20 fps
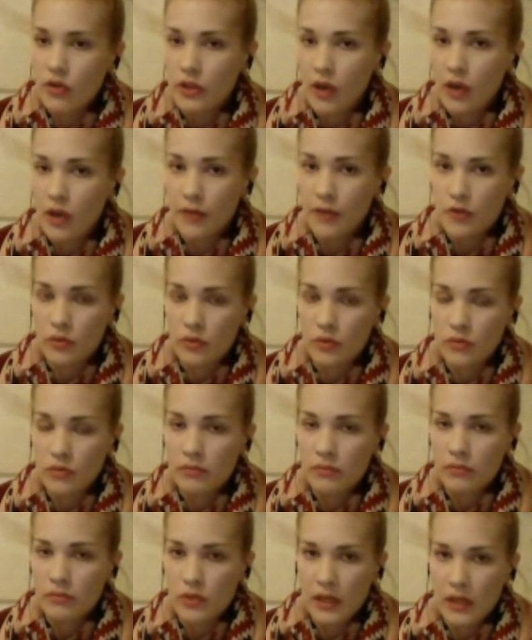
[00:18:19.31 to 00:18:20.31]
you have to
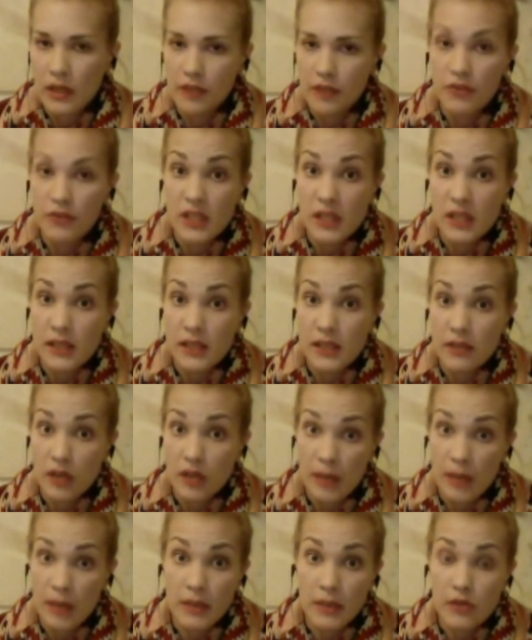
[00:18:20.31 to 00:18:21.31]
study physics and
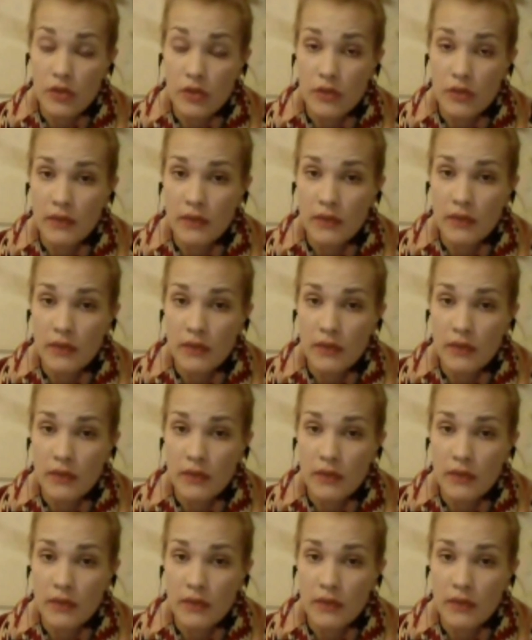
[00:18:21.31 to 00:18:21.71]
chemistry,